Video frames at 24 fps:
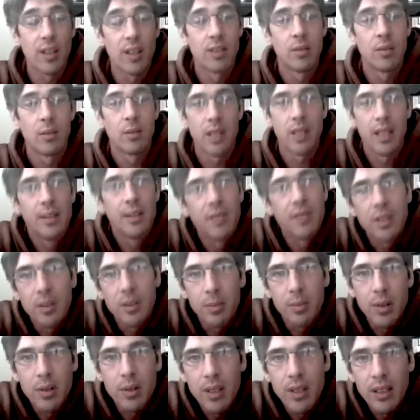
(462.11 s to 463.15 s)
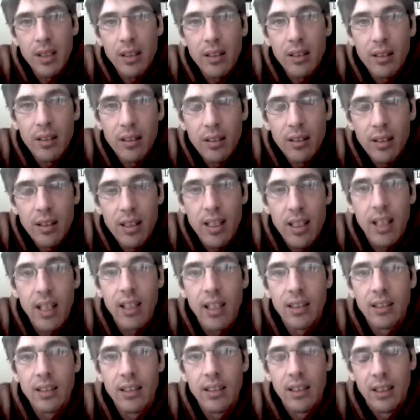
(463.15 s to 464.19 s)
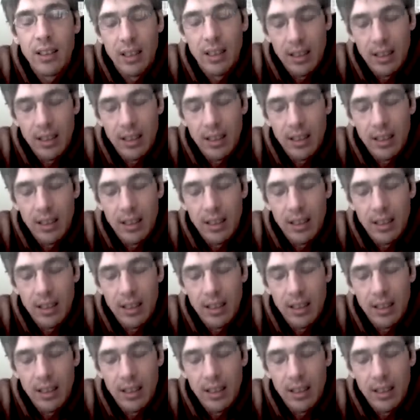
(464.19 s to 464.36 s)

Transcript: as a way of disputing things.